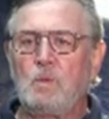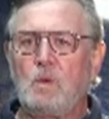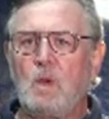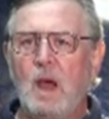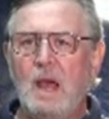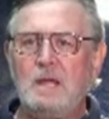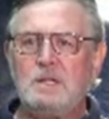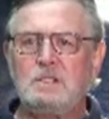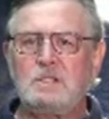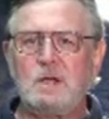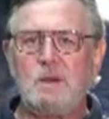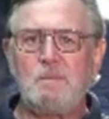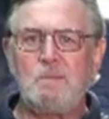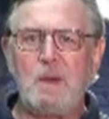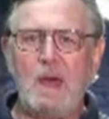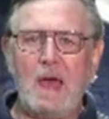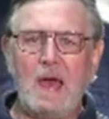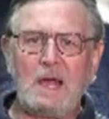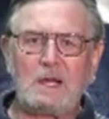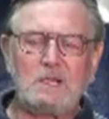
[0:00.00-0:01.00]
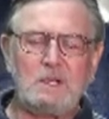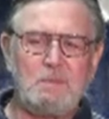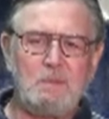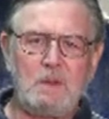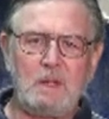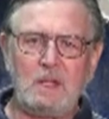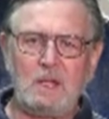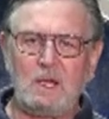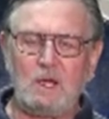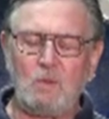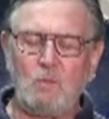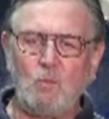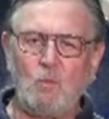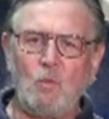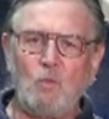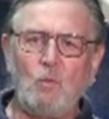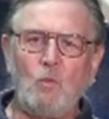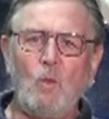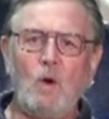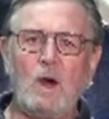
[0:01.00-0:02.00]
Guys come back to me
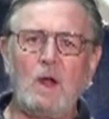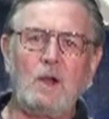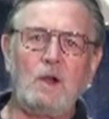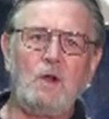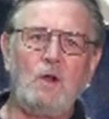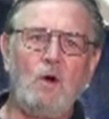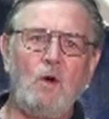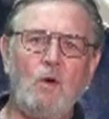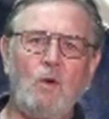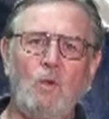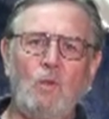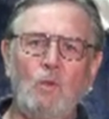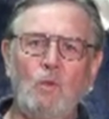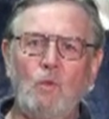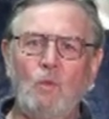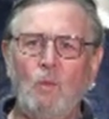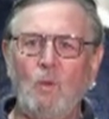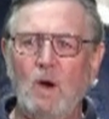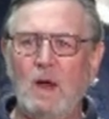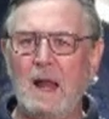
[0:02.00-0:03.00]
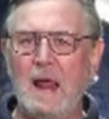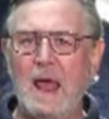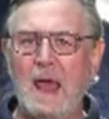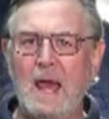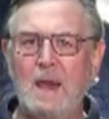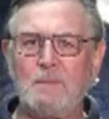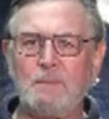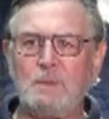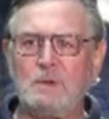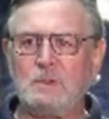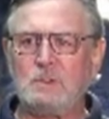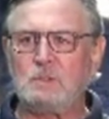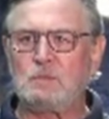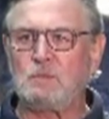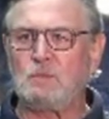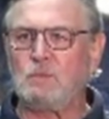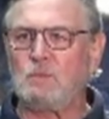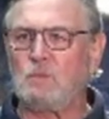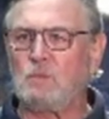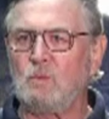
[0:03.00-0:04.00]
and want to know what
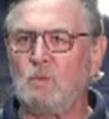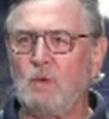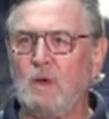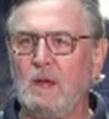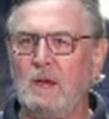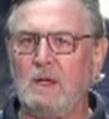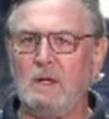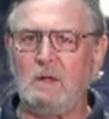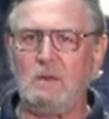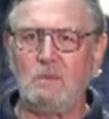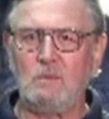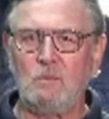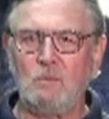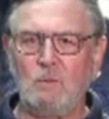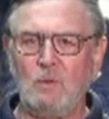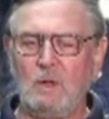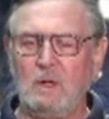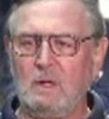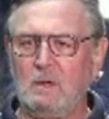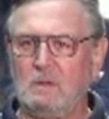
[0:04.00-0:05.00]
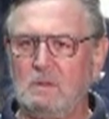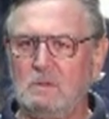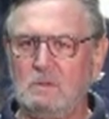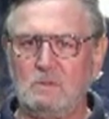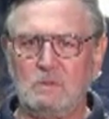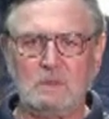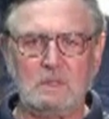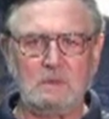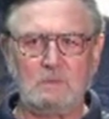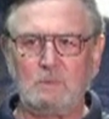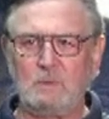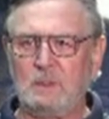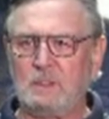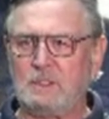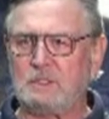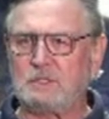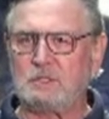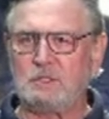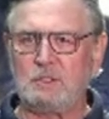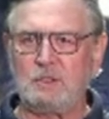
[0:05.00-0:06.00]
happens when
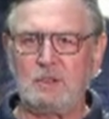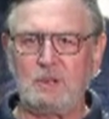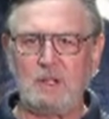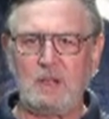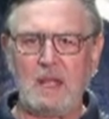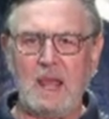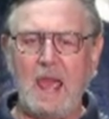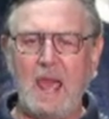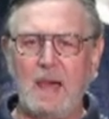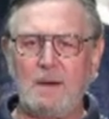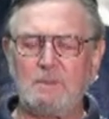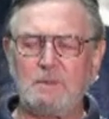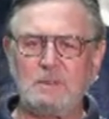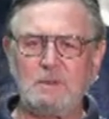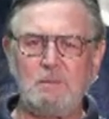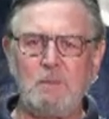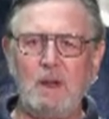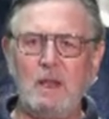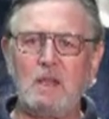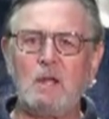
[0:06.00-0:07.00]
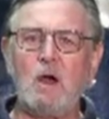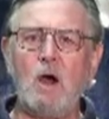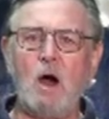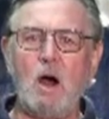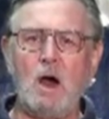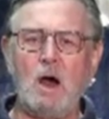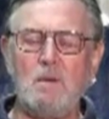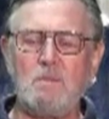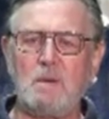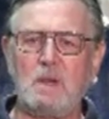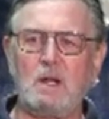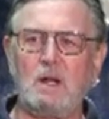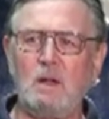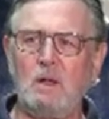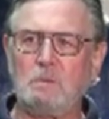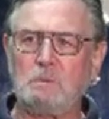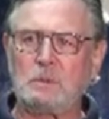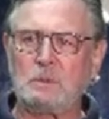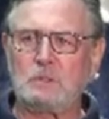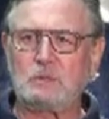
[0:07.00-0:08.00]
a certain thing happens. My comment
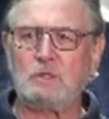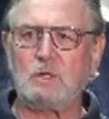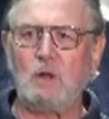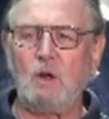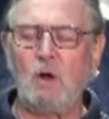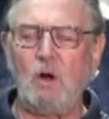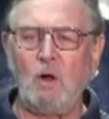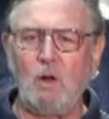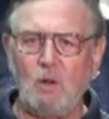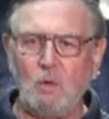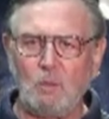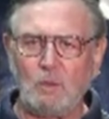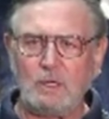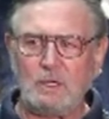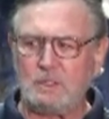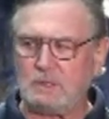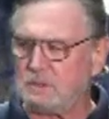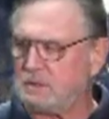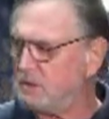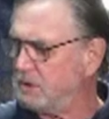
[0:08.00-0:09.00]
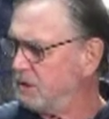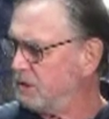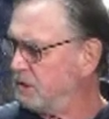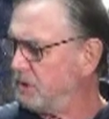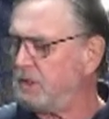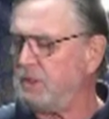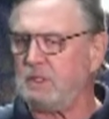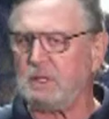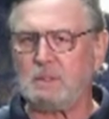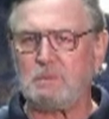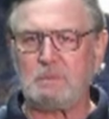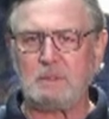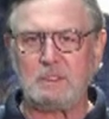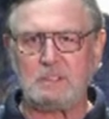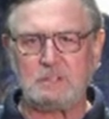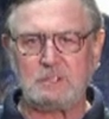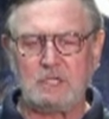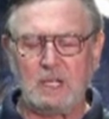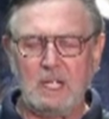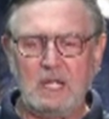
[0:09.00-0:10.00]
almost always to them
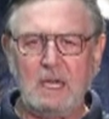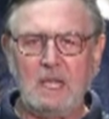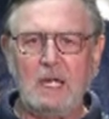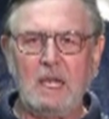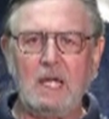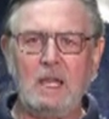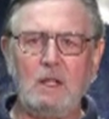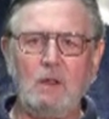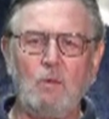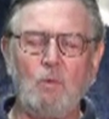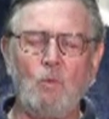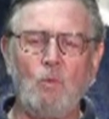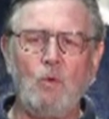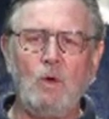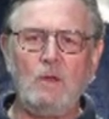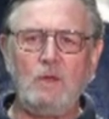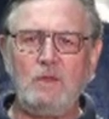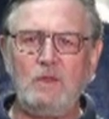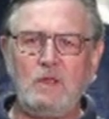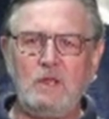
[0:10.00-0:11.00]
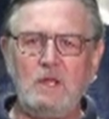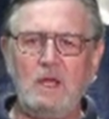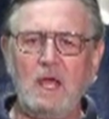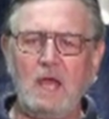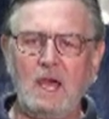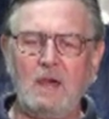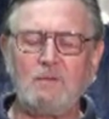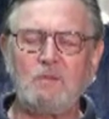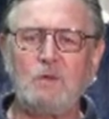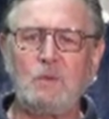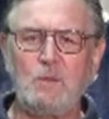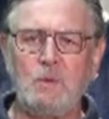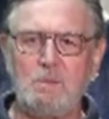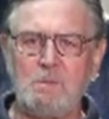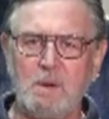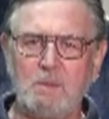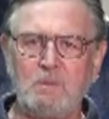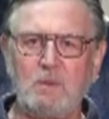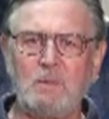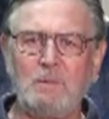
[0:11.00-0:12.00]
is, hey, one thing you have to
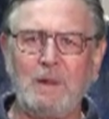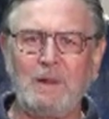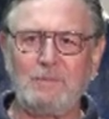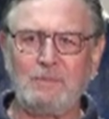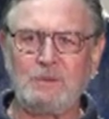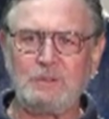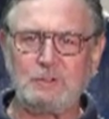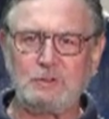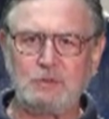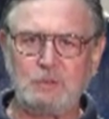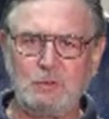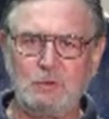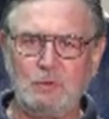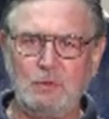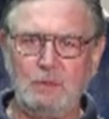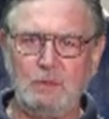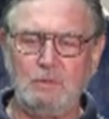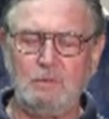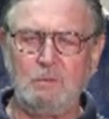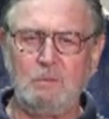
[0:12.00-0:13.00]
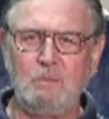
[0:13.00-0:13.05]
remember about this tool: